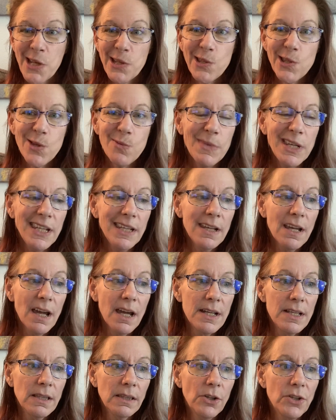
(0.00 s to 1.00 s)
To me,
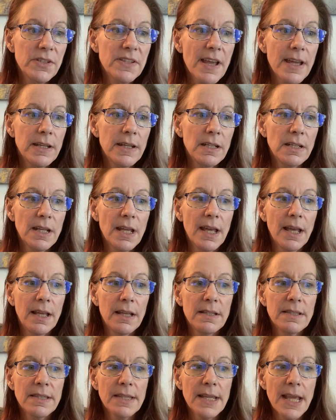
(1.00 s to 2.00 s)
I looked at it
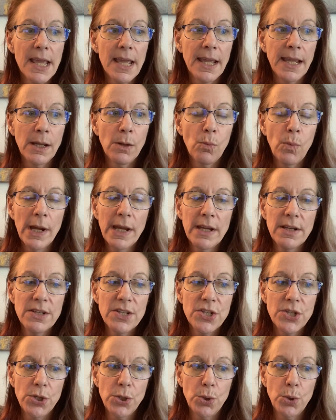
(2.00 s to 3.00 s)
as a way
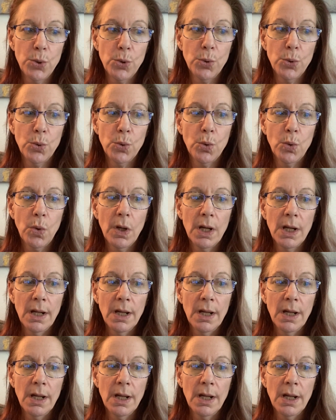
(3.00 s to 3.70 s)
to